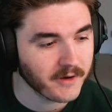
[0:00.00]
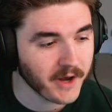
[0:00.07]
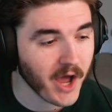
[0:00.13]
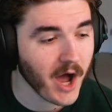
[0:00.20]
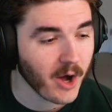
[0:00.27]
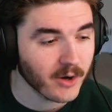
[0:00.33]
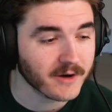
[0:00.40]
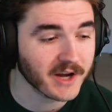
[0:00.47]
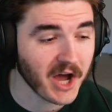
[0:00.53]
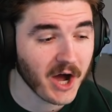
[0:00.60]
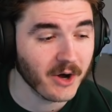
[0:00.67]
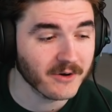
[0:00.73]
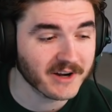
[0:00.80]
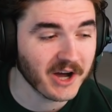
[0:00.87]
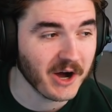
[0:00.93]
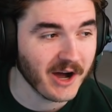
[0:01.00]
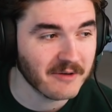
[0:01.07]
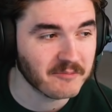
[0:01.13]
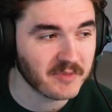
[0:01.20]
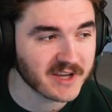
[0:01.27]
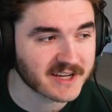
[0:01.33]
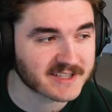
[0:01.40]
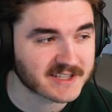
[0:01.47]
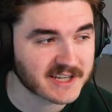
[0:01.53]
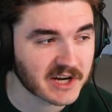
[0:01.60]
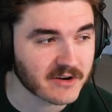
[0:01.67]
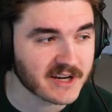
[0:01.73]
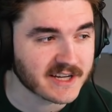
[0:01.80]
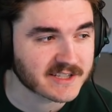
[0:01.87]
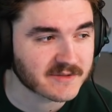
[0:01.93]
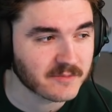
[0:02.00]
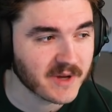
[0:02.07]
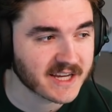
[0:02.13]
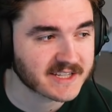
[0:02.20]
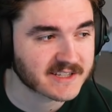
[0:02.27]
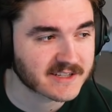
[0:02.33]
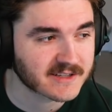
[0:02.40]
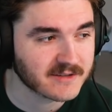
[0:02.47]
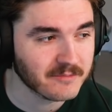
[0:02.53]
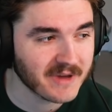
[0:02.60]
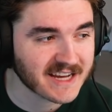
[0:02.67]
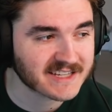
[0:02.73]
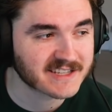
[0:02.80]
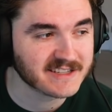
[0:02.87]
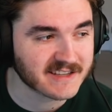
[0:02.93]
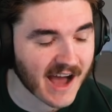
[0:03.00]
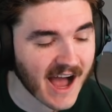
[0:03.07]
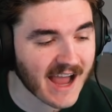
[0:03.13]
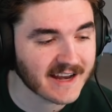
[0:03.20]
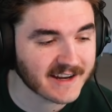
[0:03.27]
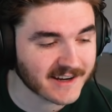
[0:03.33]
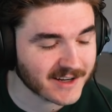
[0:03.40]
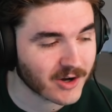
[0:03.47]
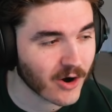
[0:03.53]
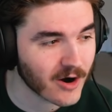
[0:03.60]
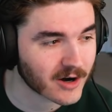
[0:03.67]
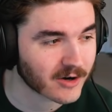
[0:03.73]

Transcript: No, no, no. I'm being serious. Minx died in a car